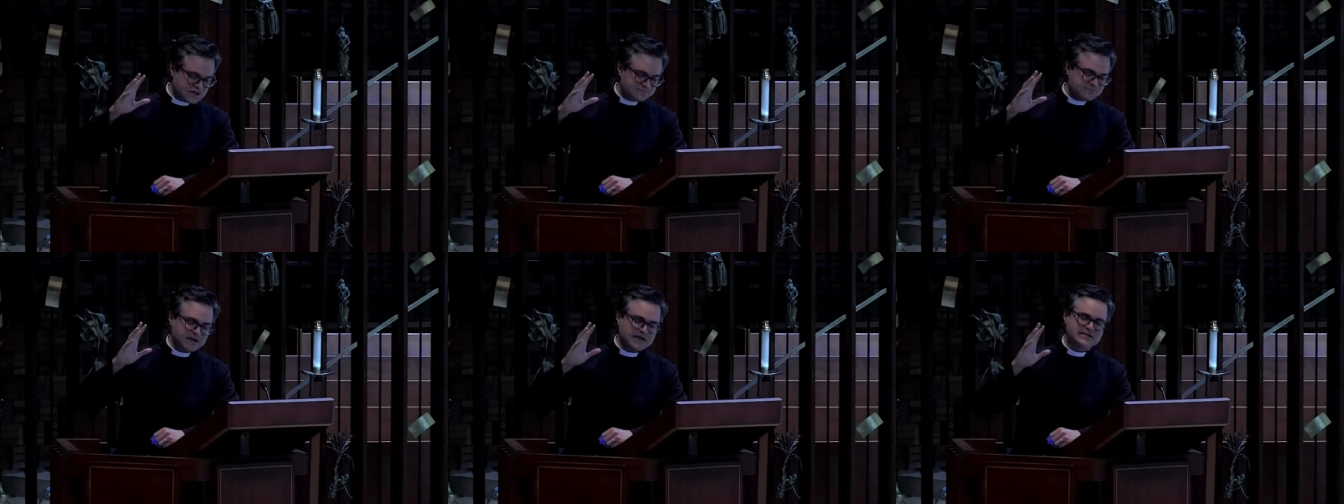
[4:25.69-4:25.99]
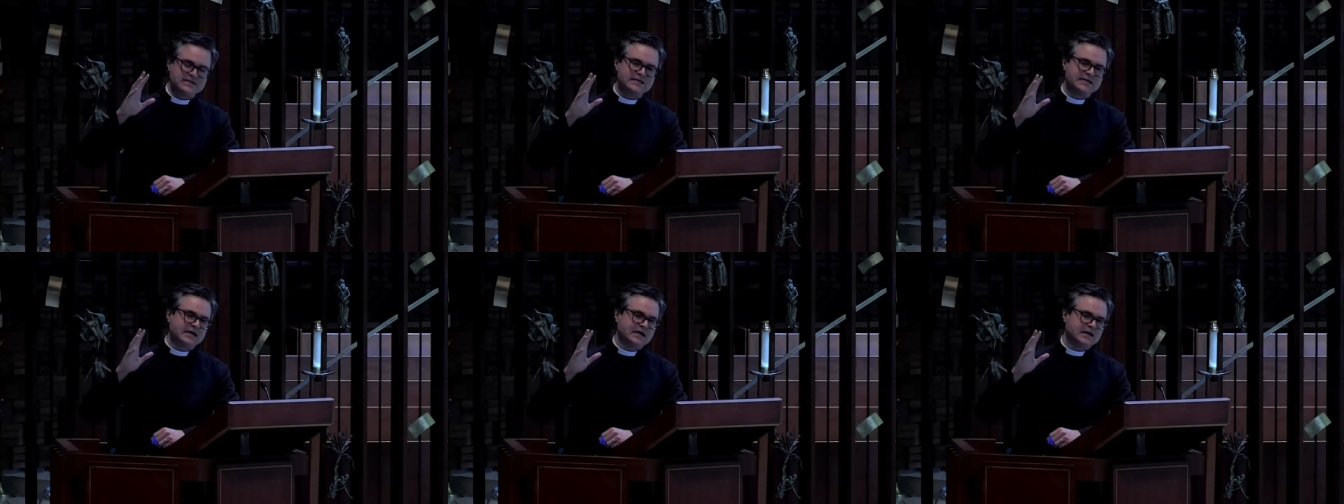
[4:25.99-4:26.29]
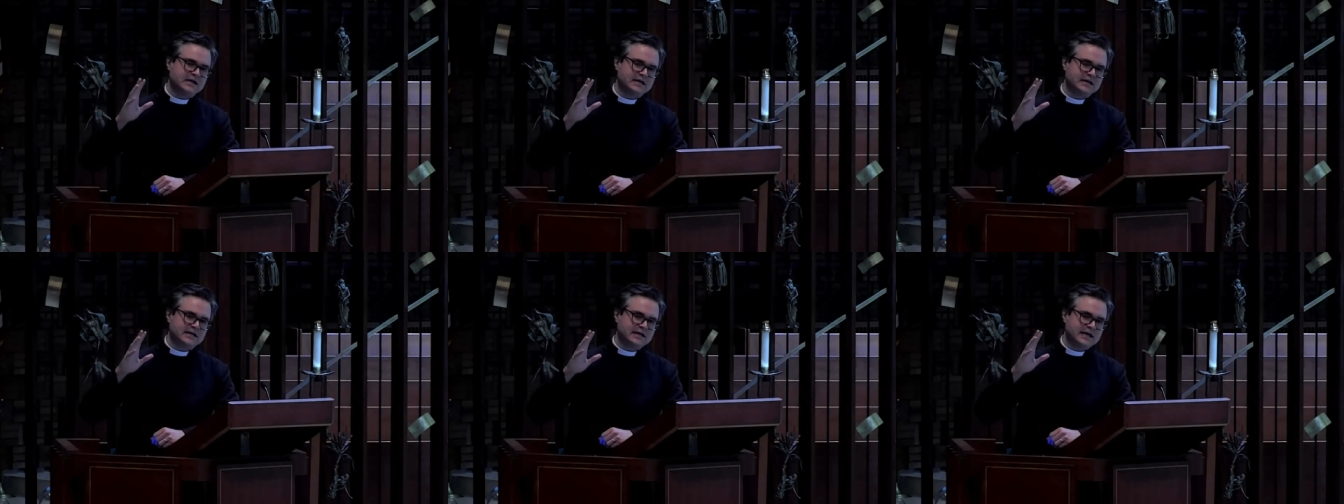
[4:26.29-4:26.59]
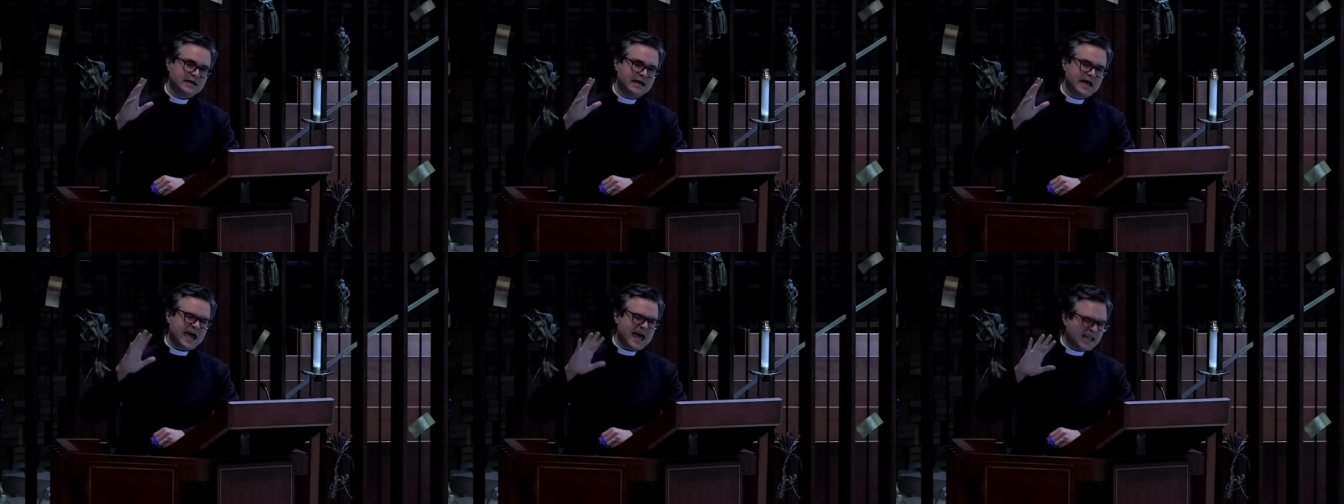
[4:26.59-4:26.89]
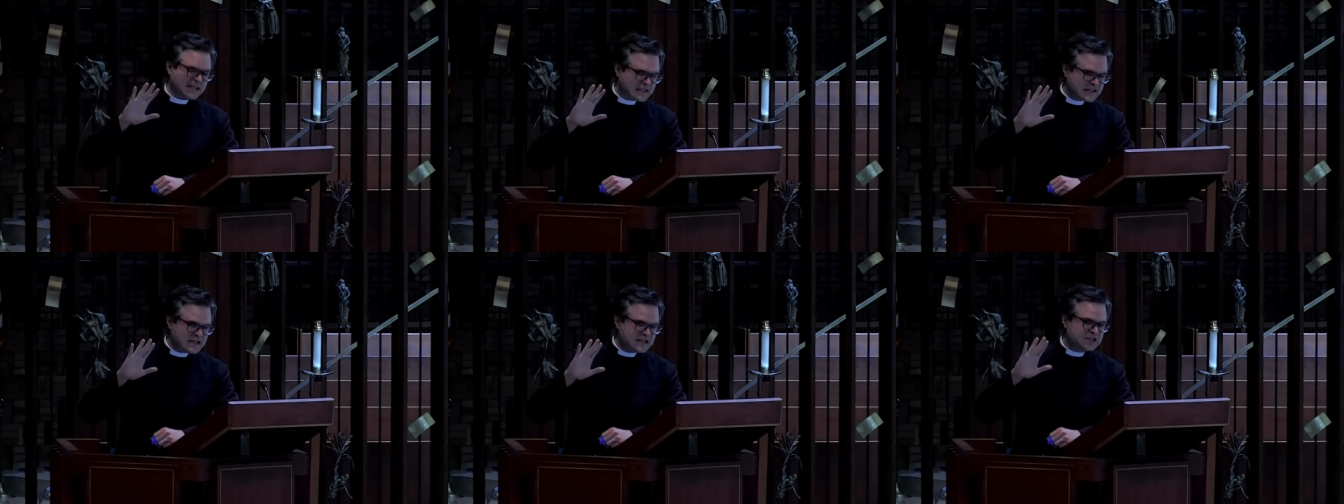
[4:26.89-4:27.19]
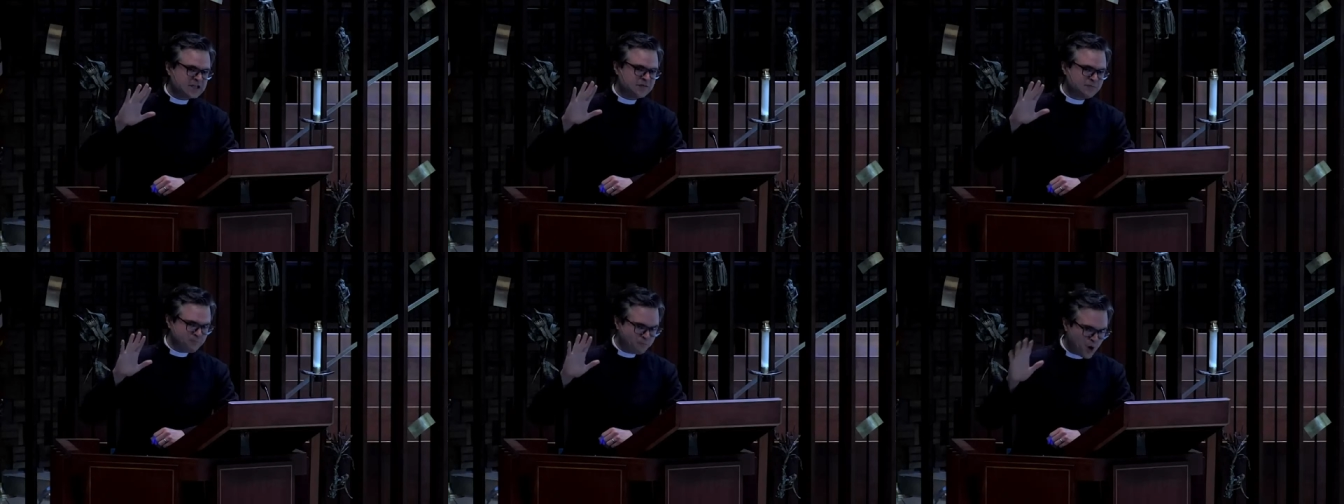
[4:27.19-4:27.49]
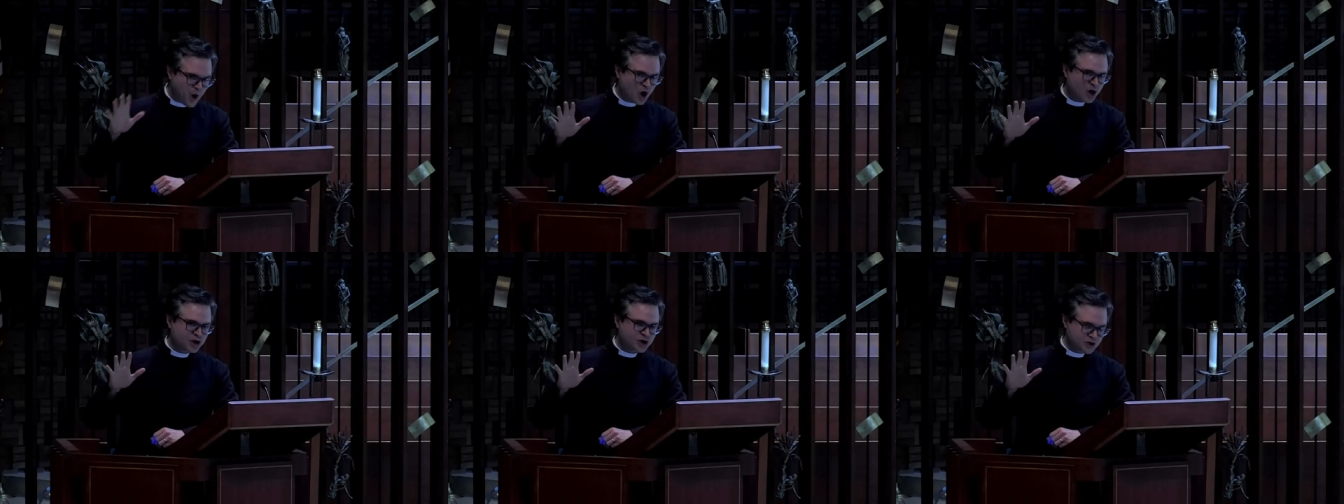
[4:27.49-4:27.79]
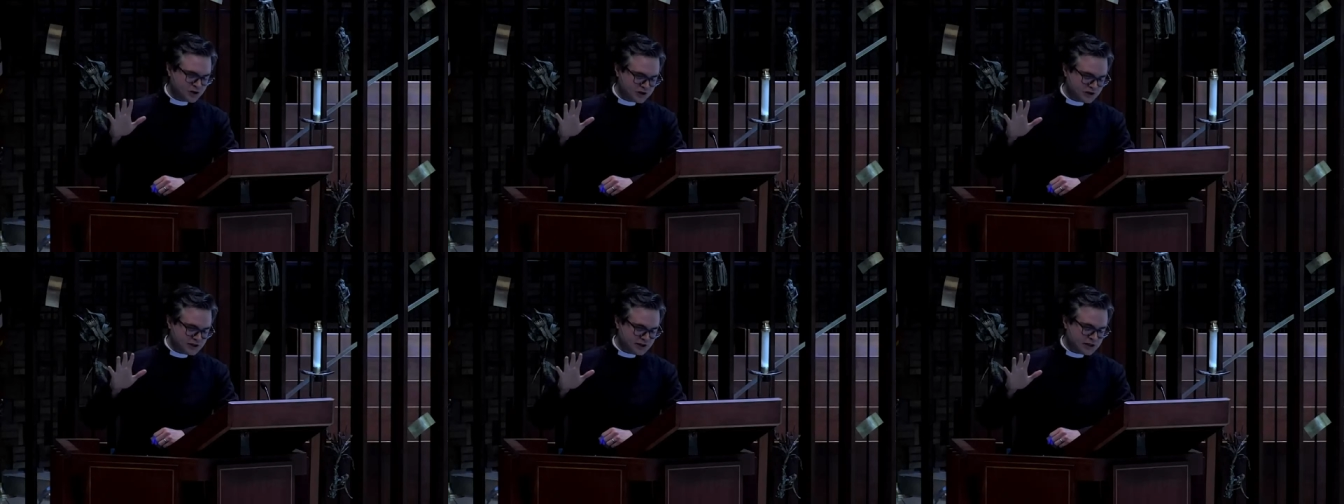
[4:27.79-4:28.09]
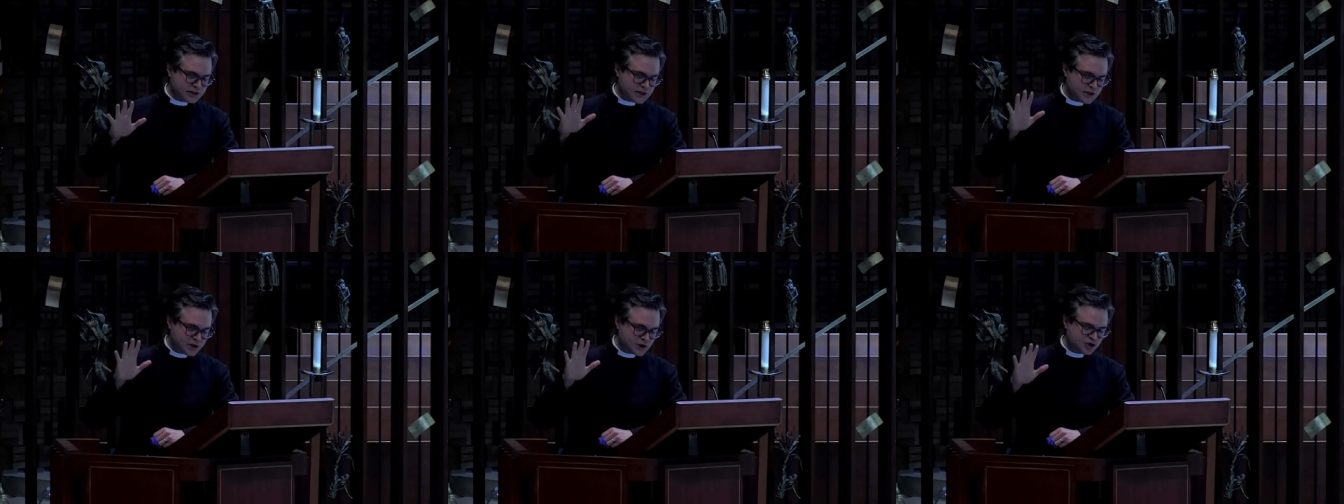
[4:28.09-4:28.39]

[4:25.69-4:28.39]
by denying, at least partially,